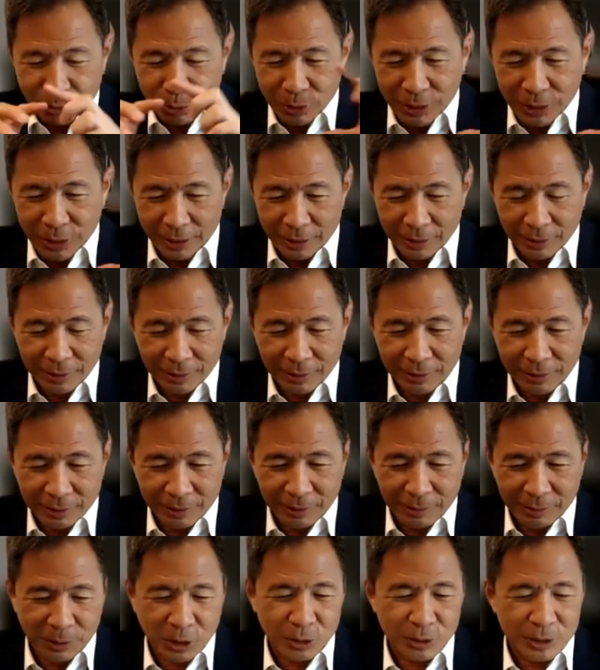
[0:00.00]
to that,
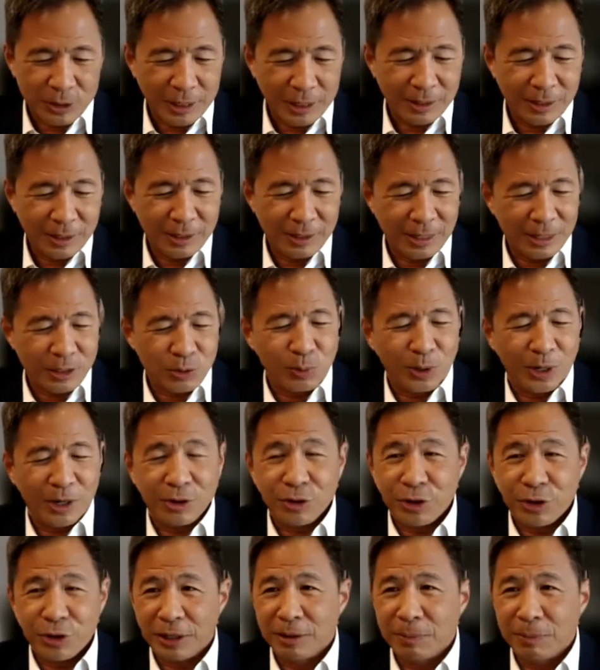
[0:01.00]
because I think that's what
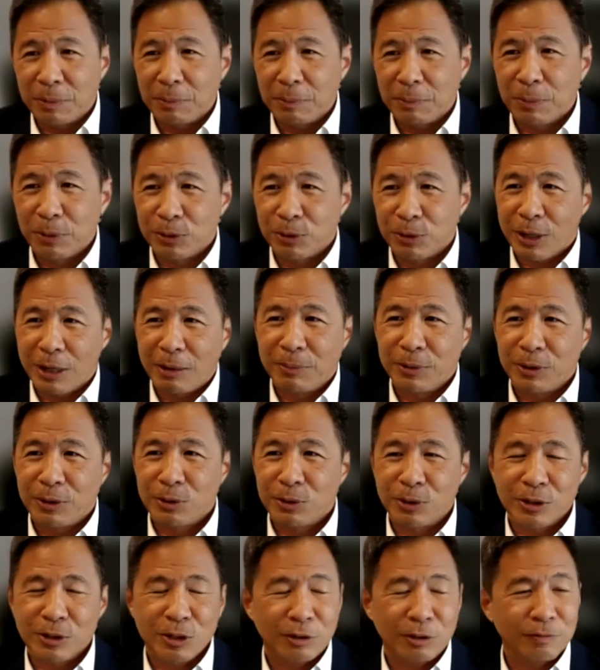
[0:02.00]
attracted people to come
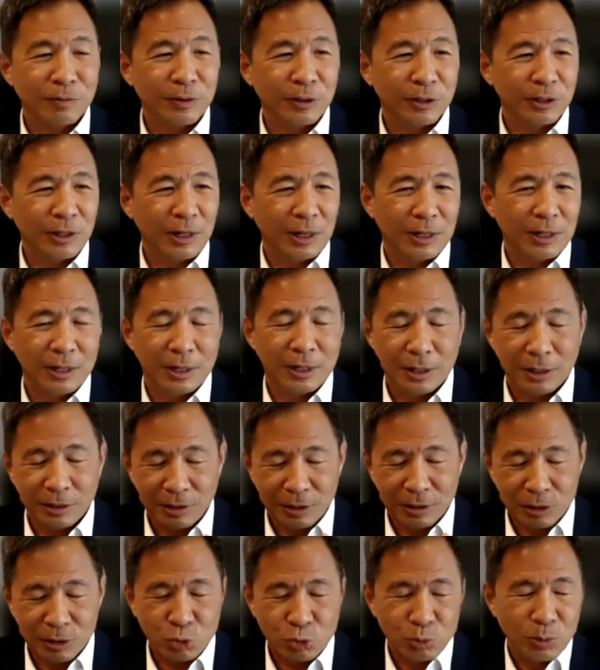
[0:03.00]
into
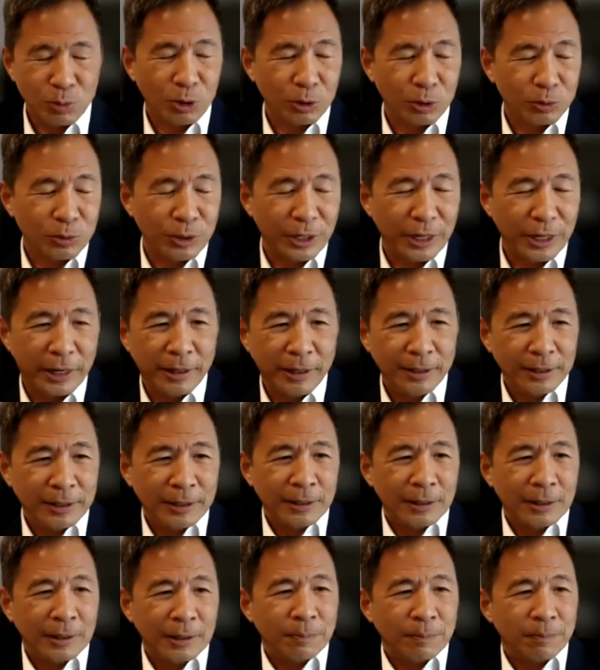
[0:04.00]
the Zoom call today.
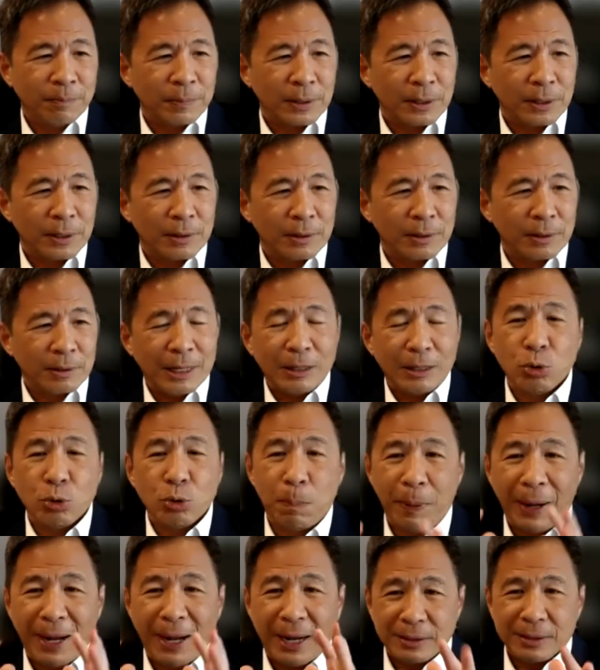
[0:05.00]
There are two
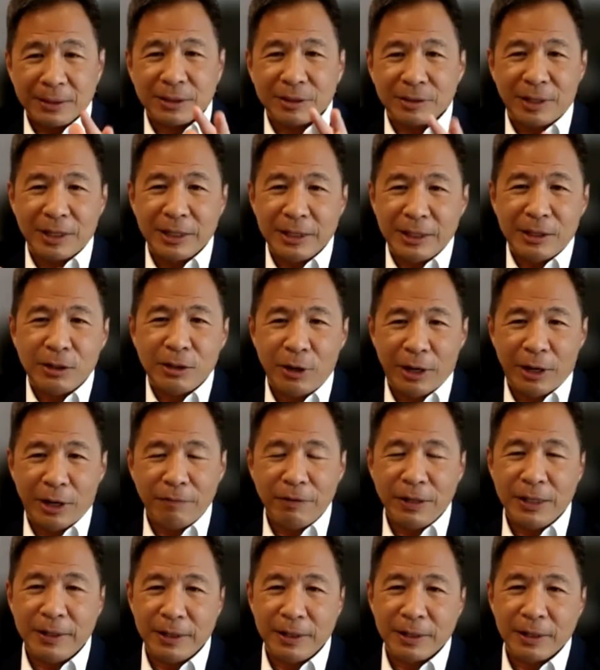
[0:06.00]
parts, right, in
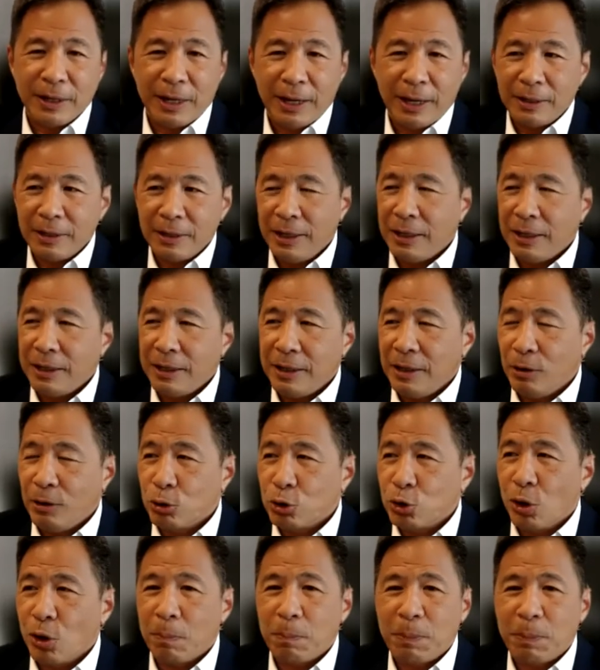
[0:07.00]
everything, and it
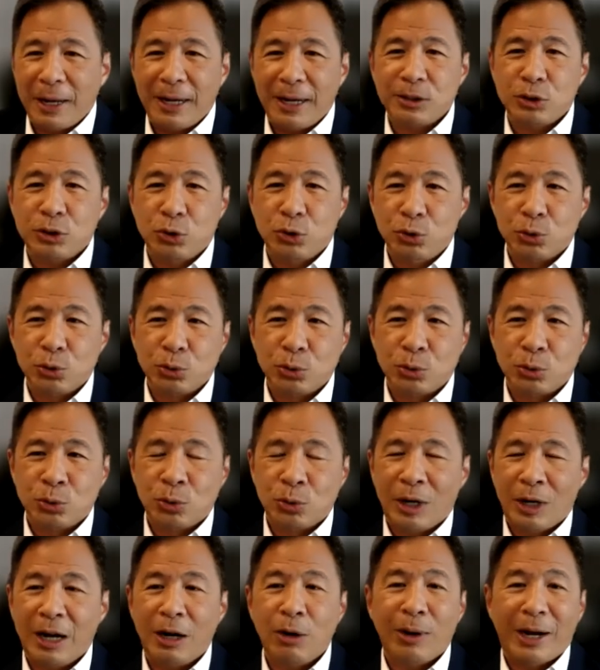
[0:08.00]
also applies to
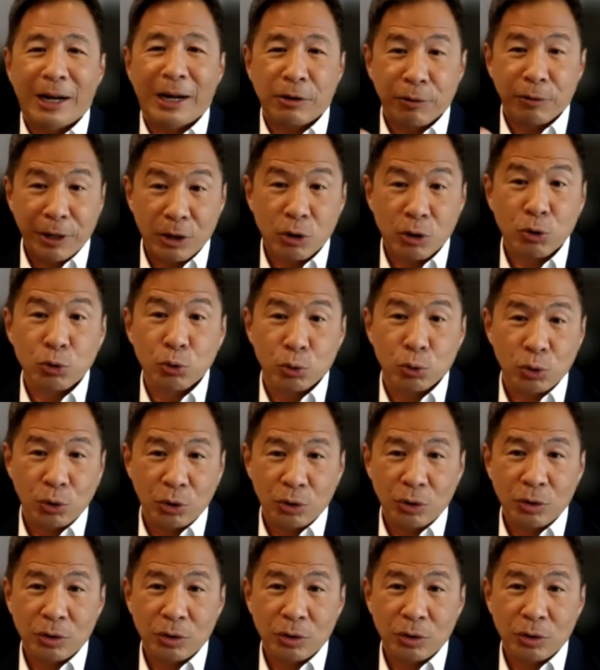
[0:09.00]
how I recruit.